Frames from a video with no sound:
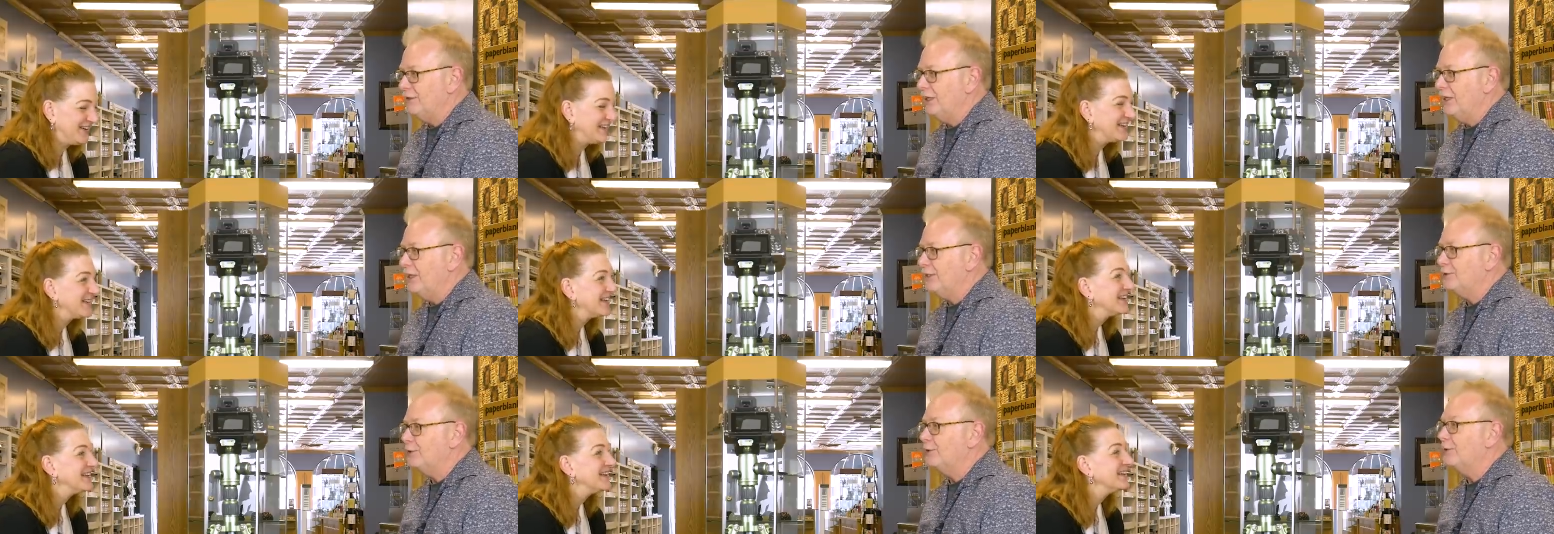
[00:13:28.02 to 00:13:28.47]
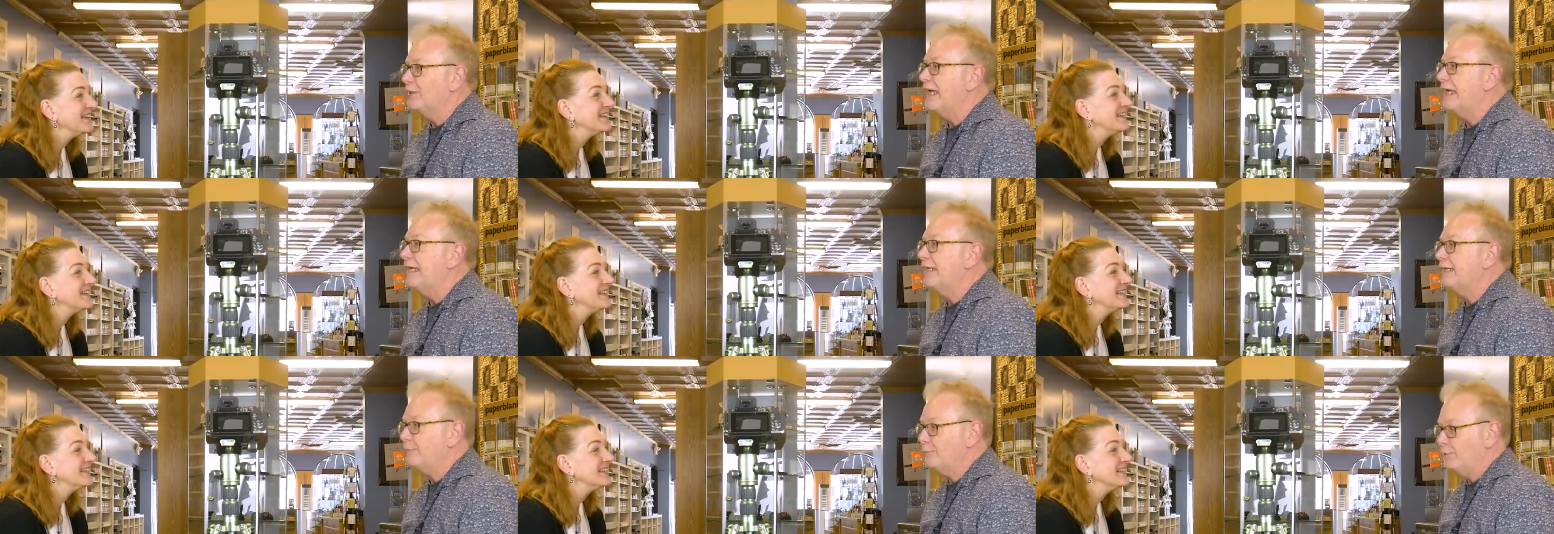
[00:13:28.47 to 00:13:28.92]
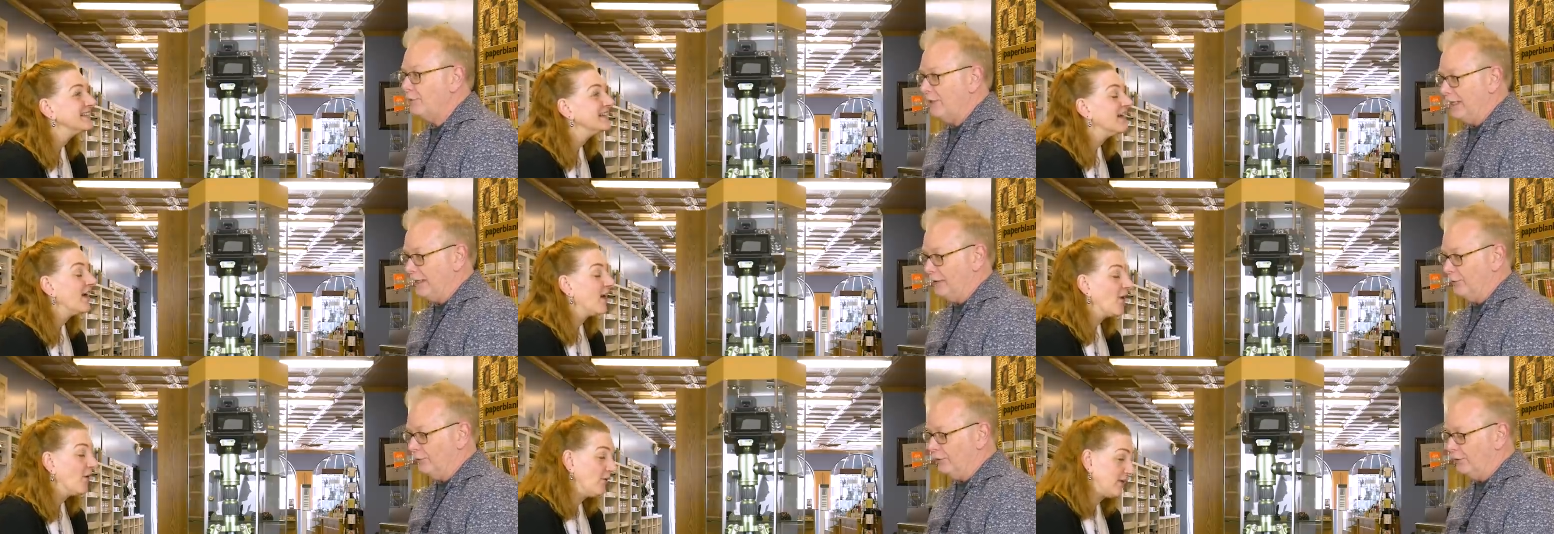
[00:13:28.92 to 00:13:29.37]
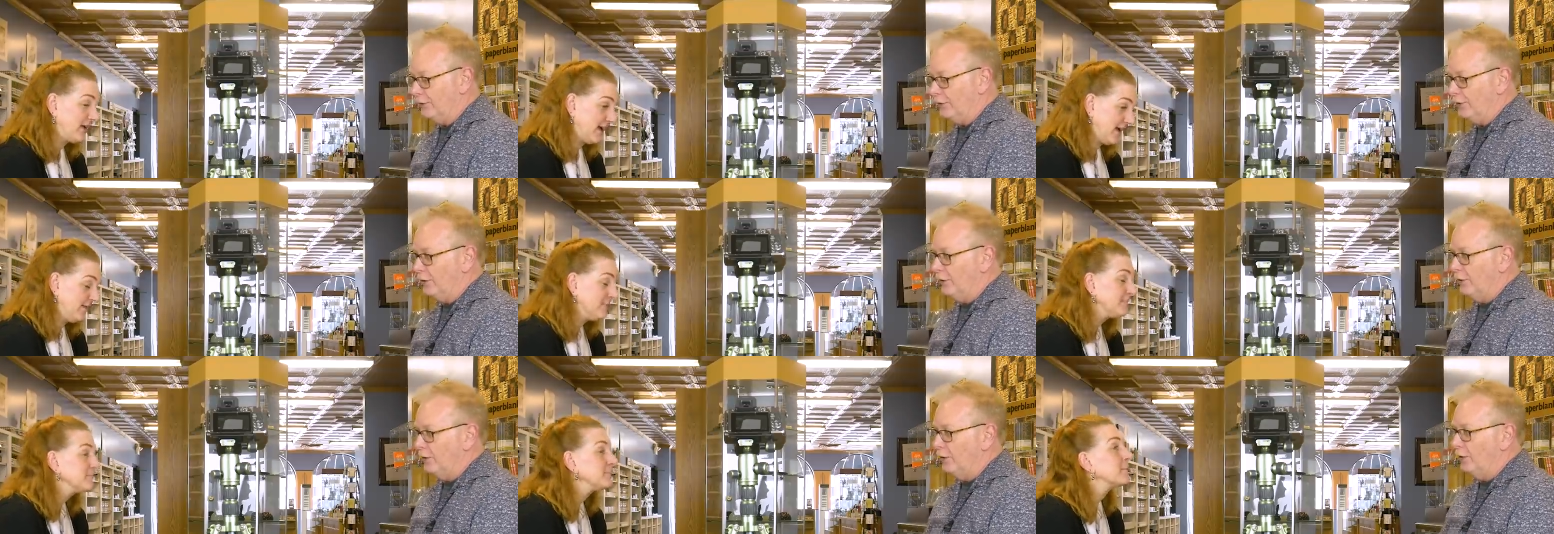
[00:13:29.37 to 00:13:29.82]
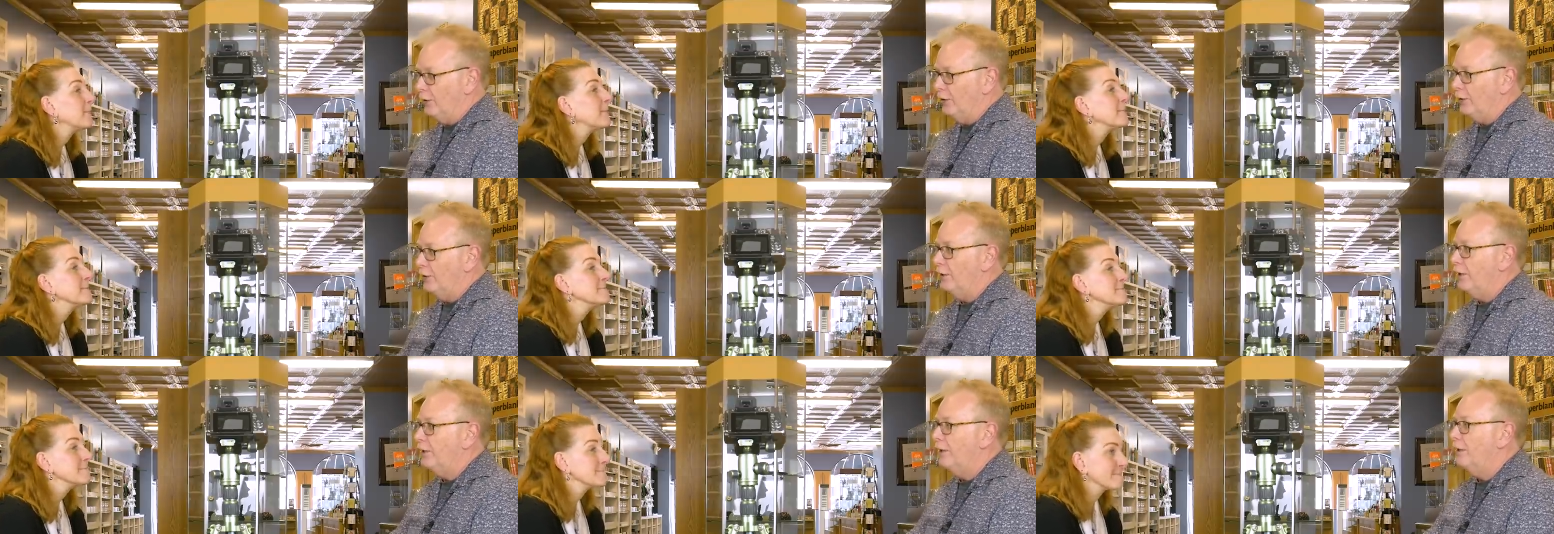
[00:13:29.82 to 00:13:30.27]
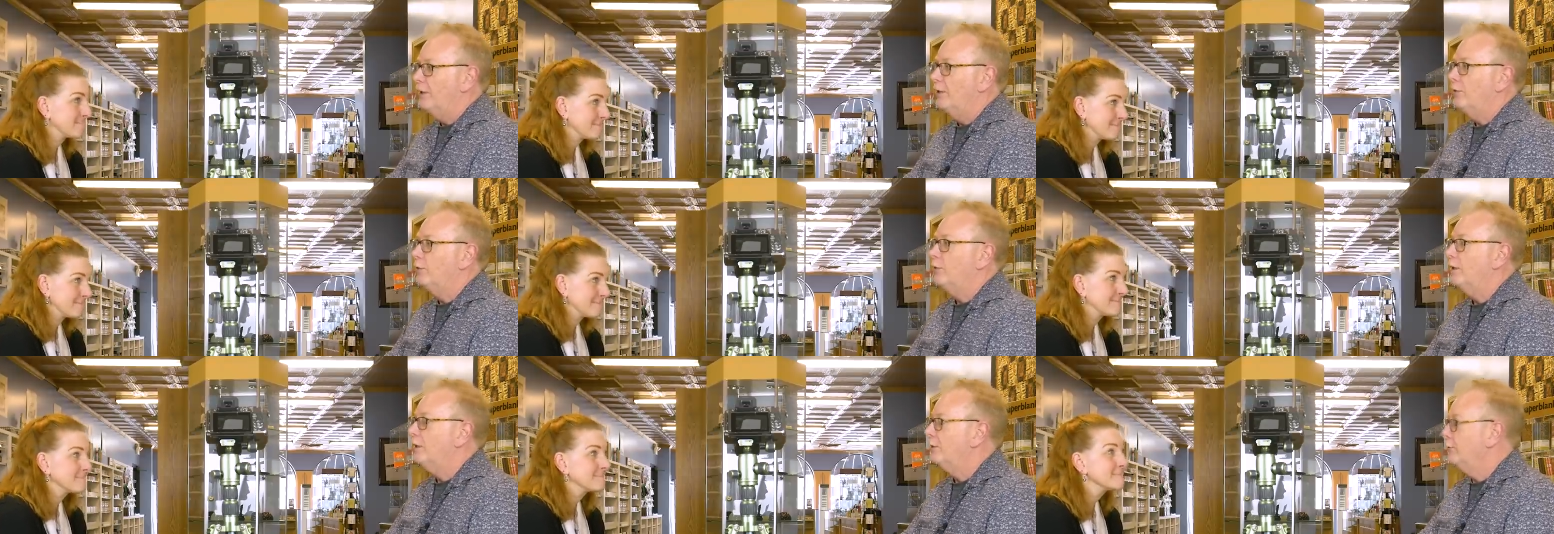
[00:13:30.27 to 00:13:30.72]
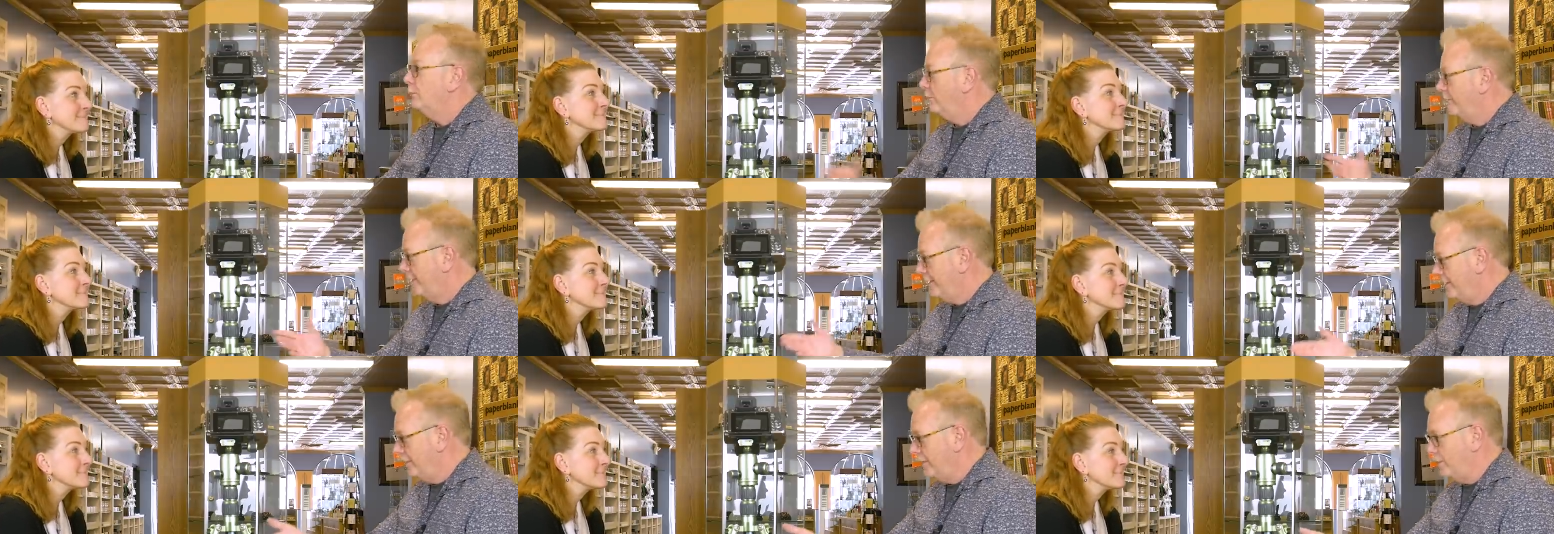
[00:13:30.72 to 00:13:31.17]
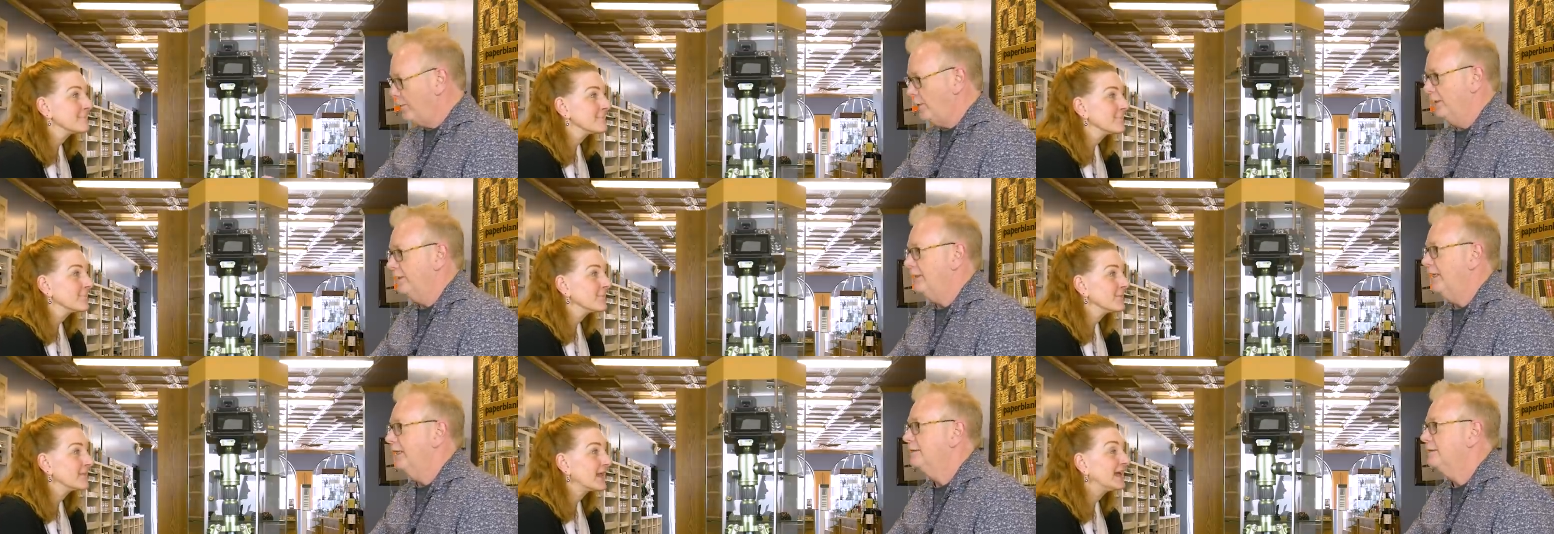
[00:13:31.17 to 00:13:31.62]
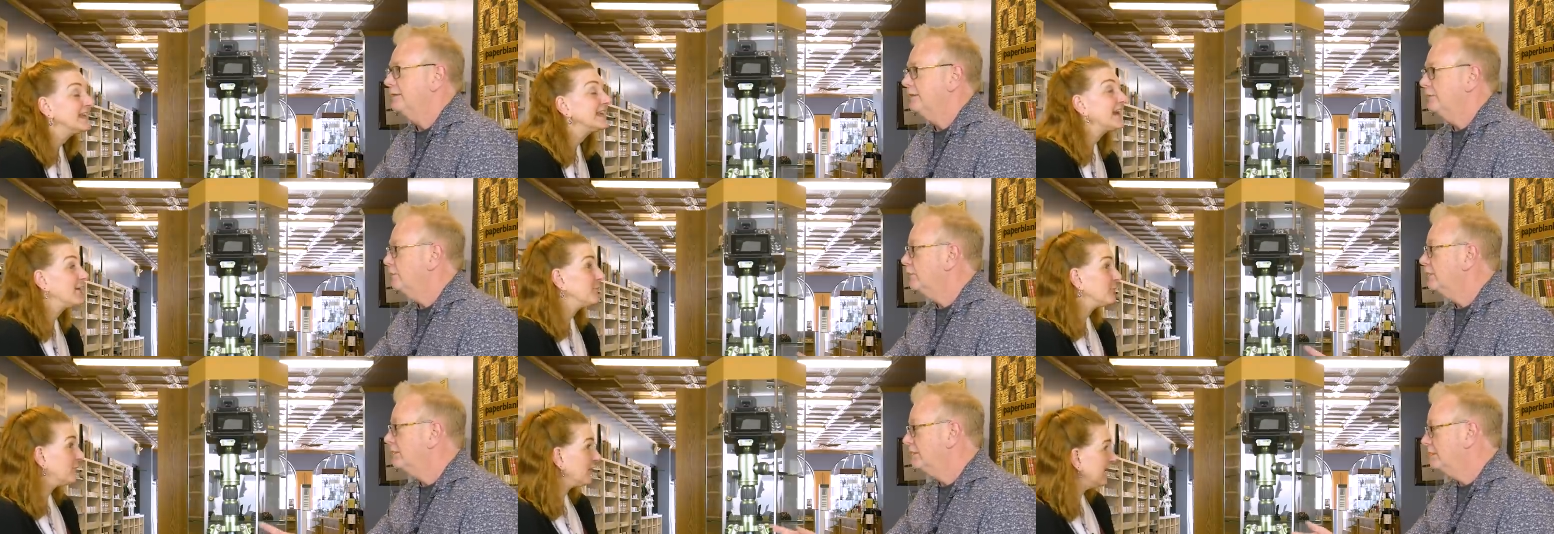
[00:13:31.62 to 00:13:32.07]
Speaker 1: d'Ache Organic Brown. Okay. Oh, you were there on the podcast. Yeah, it's